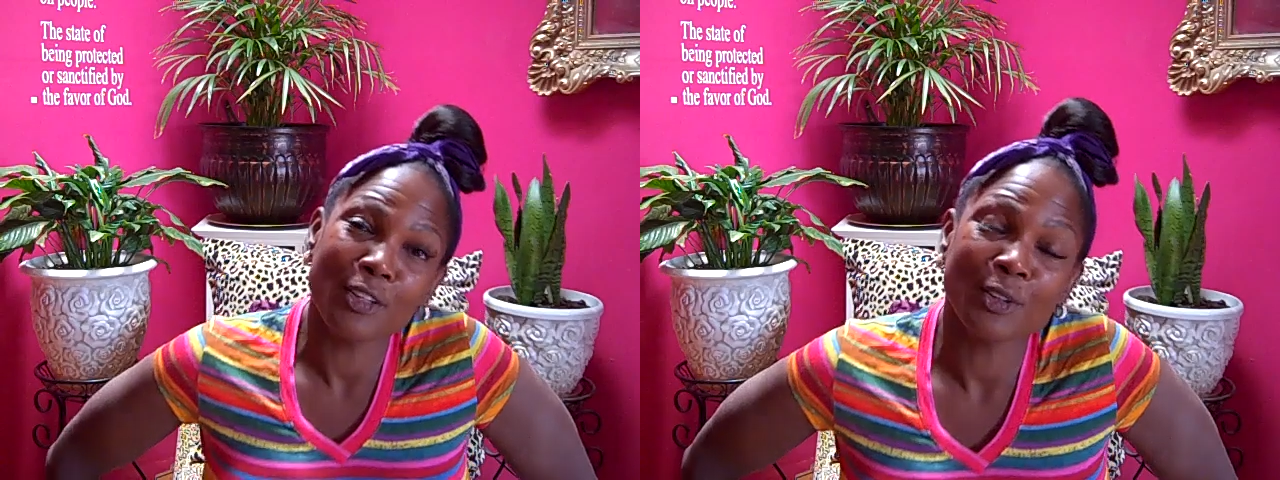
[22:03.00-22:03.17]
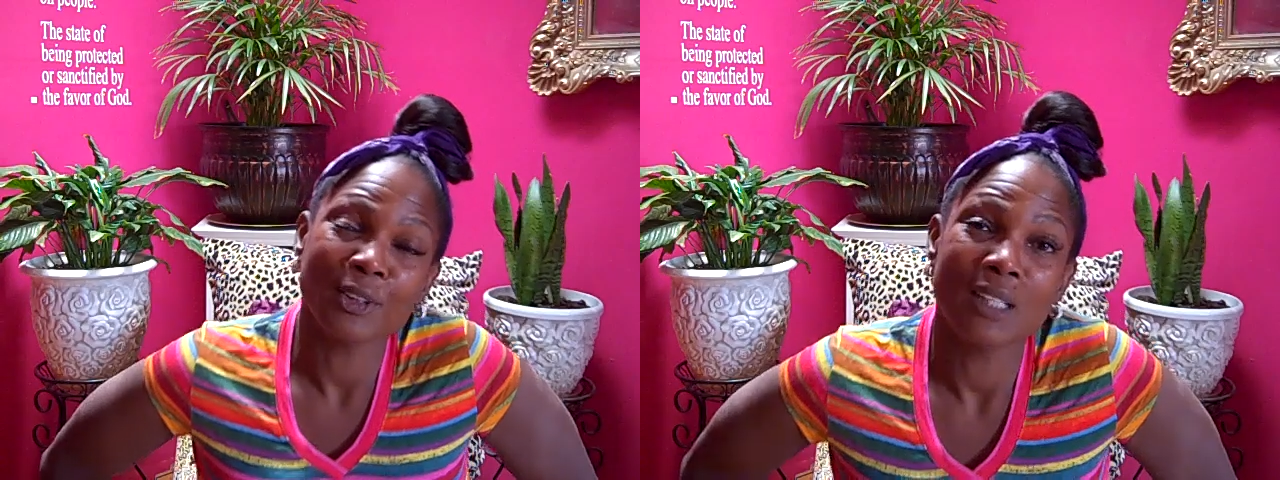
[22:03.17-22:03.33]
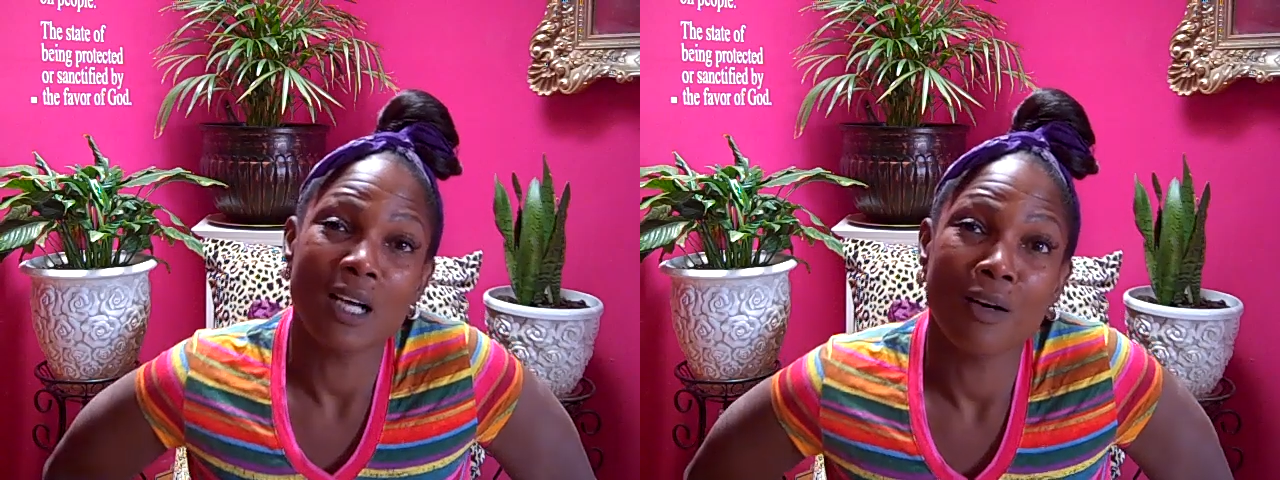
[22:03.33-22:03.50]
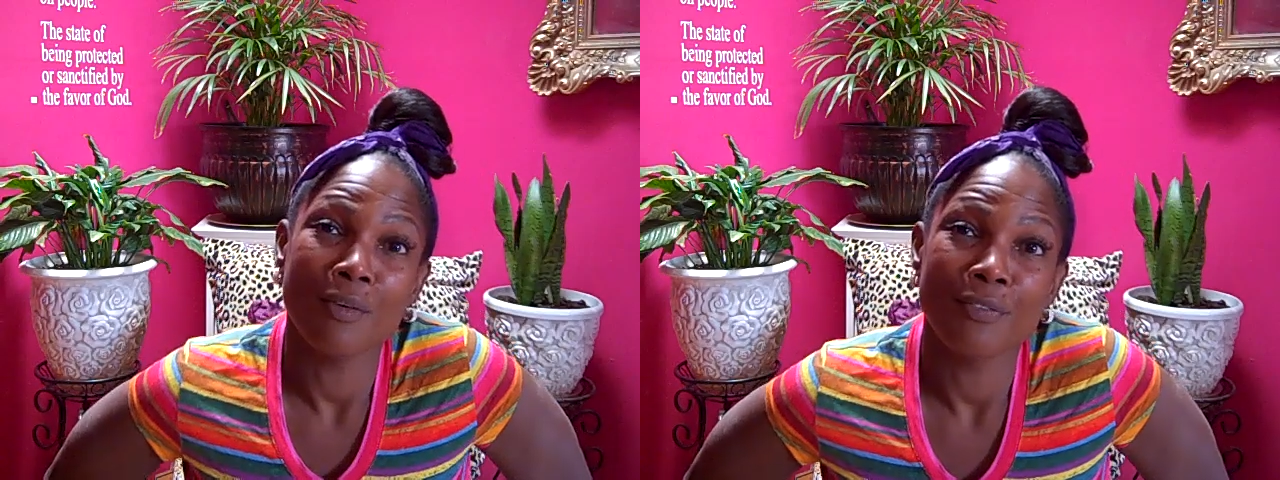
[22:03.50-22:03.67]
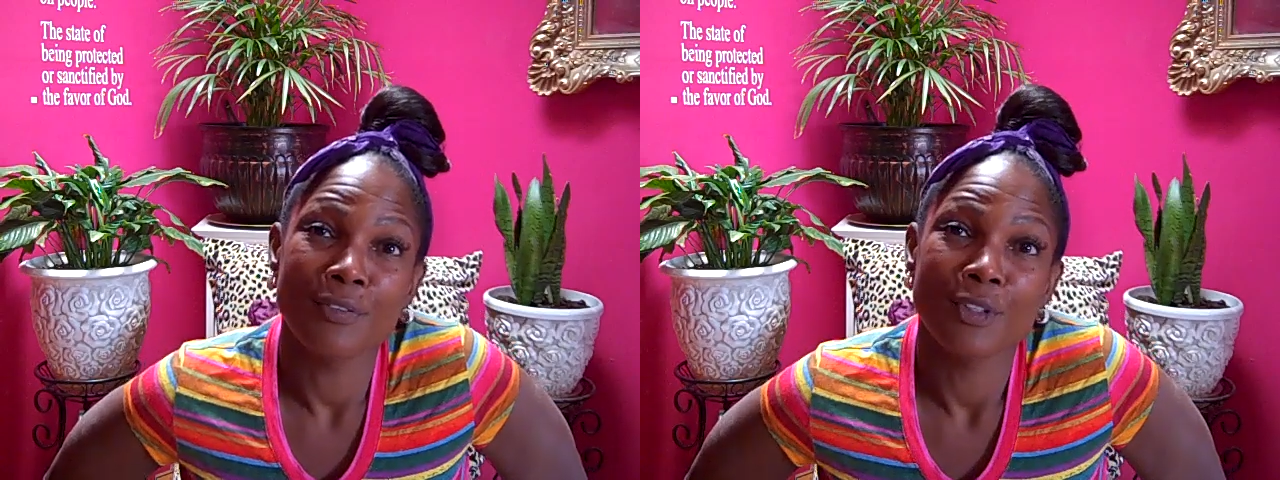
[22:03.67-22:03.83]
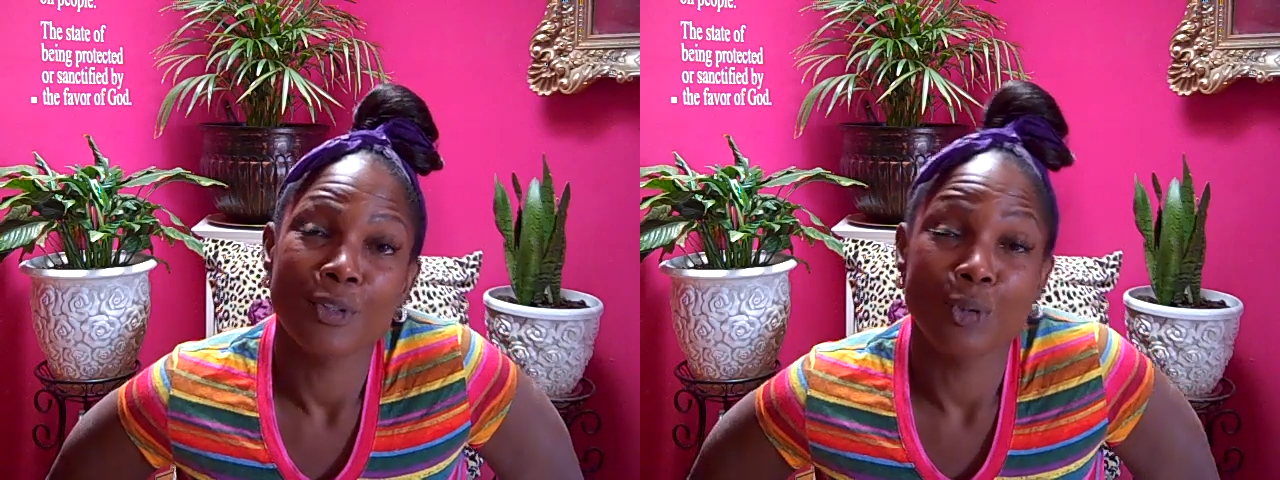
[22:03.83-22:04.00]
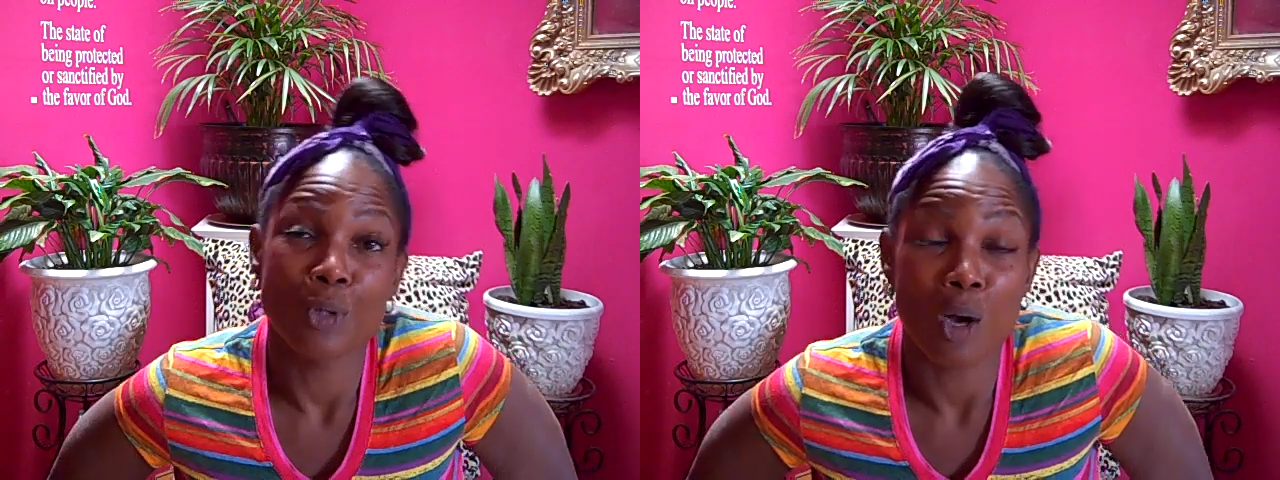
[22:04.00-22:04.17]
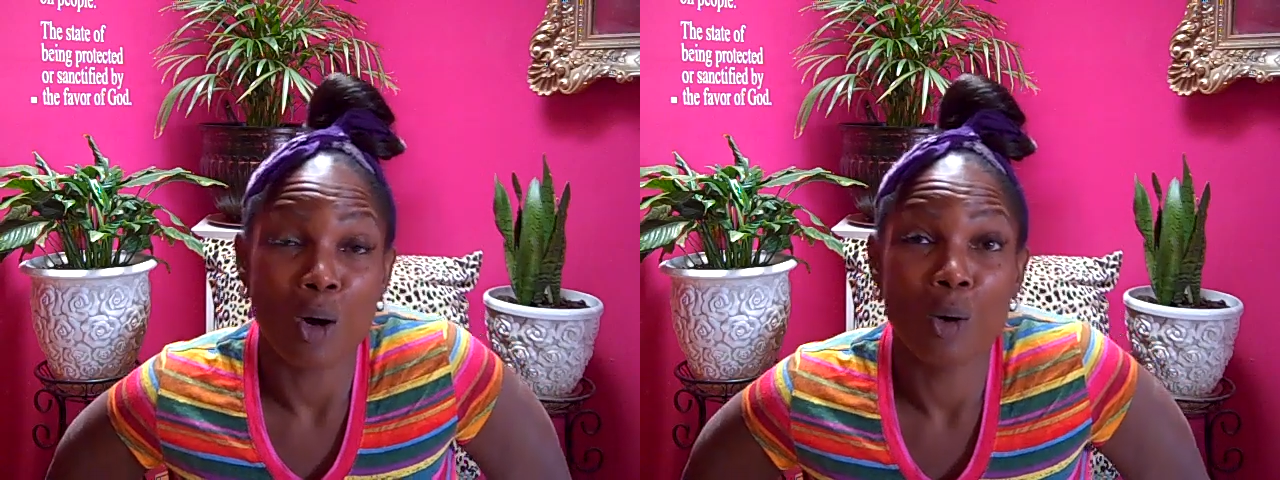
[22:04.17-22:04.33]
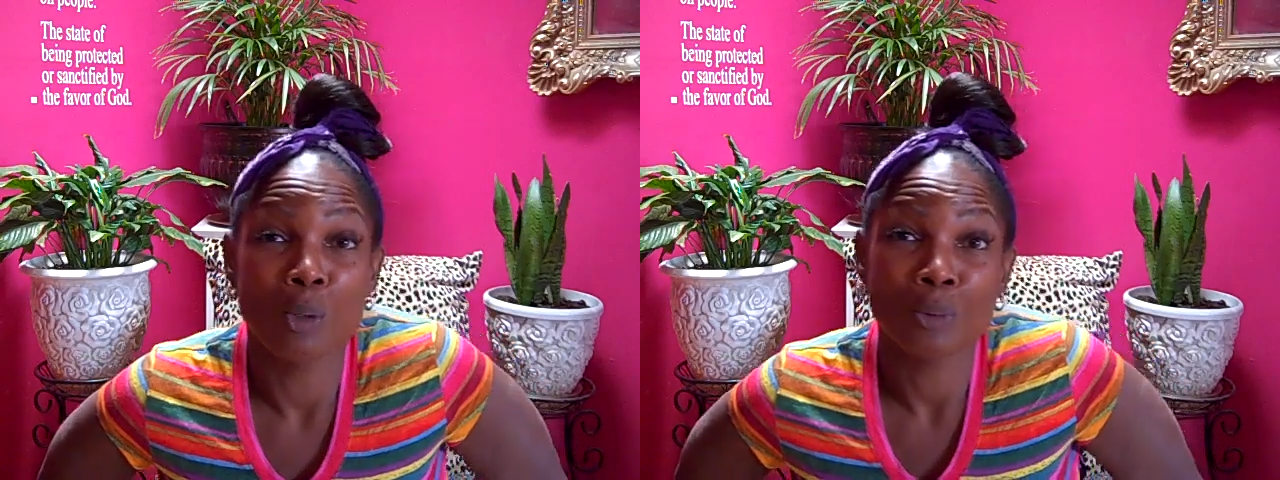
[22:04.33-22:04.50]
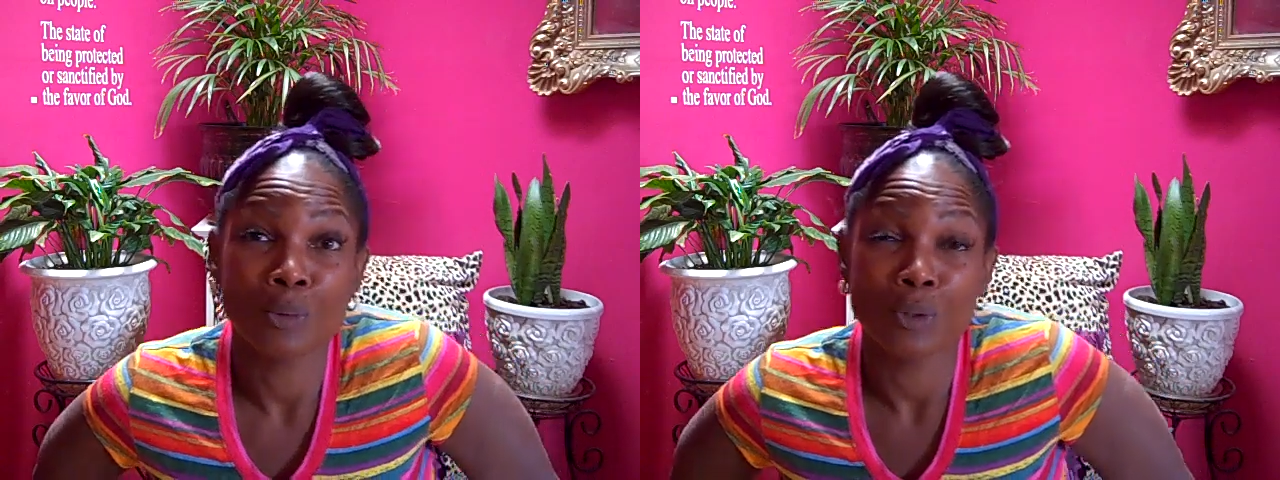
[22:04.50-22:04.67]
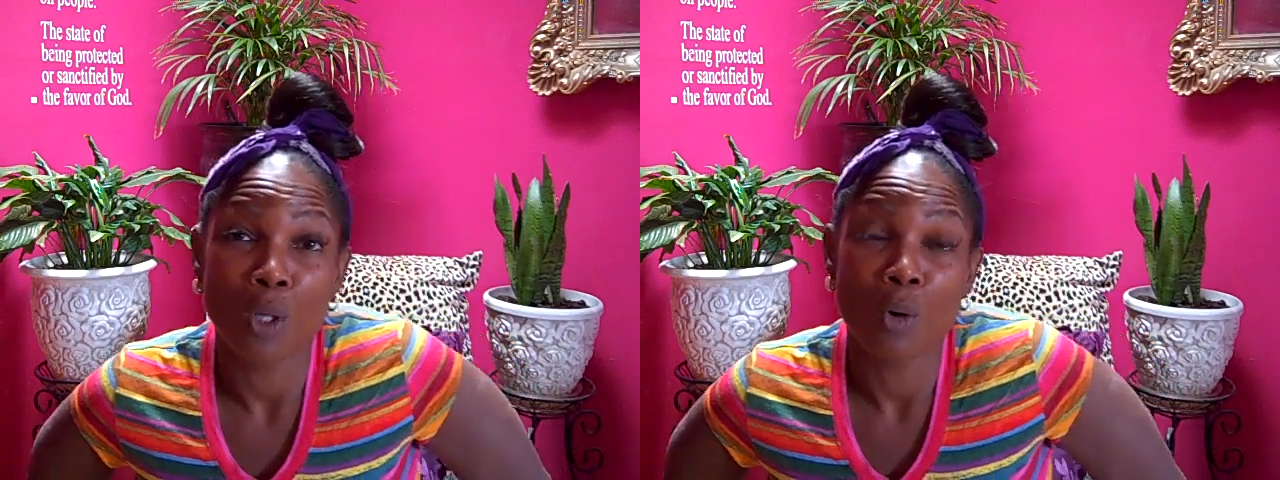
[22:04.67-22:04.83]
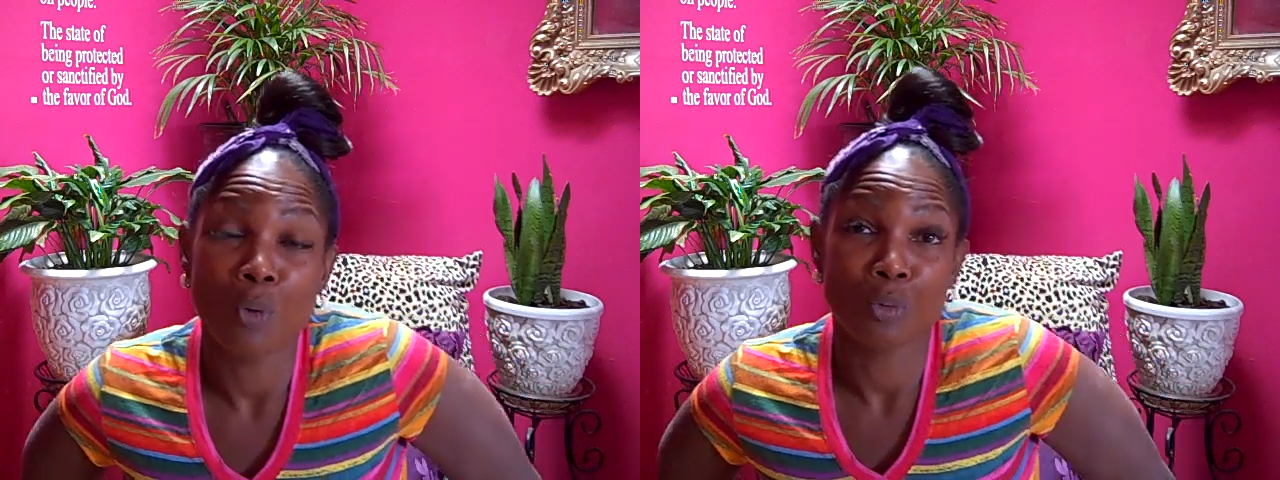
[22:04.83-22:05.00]
yourself your own
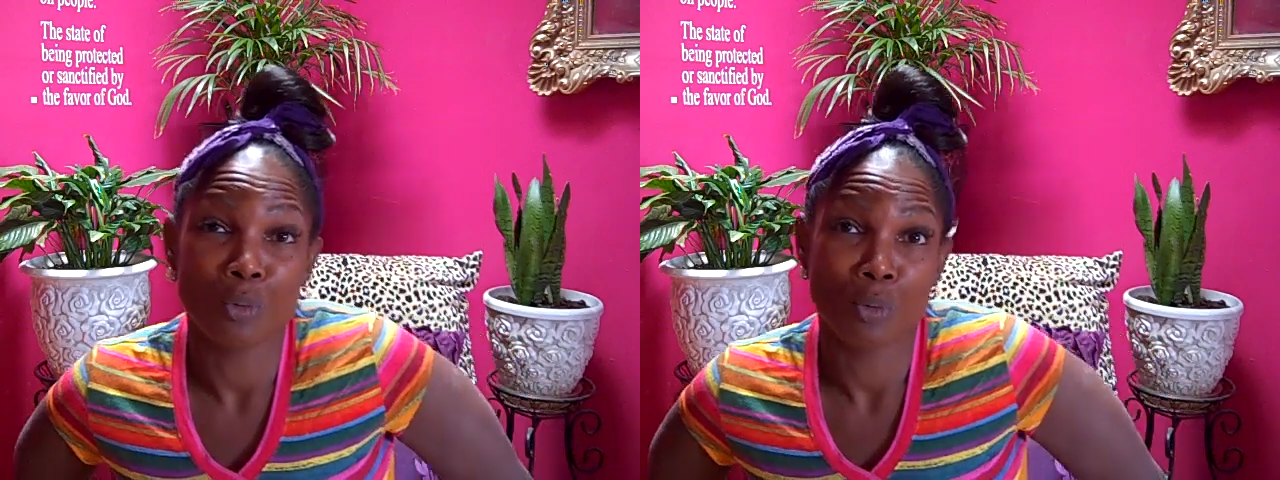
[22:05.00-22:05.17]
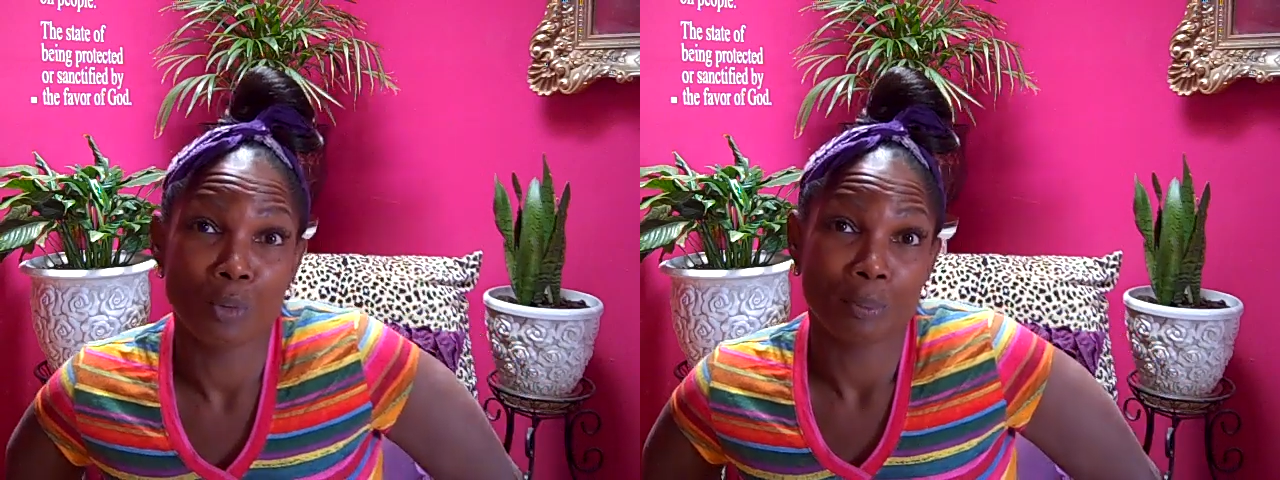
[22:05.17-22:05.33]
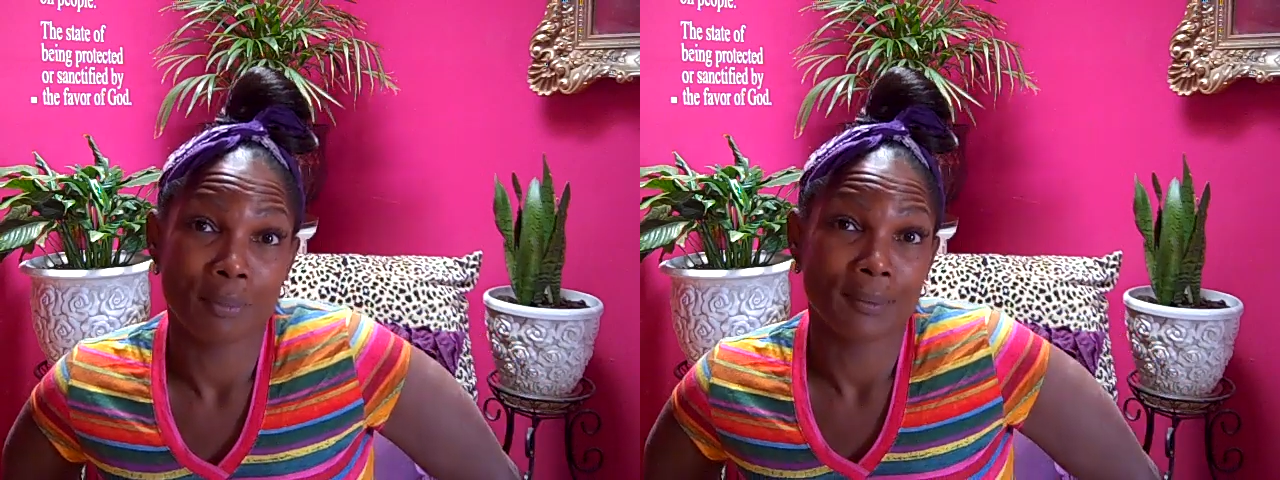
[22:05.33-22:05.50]
soul group.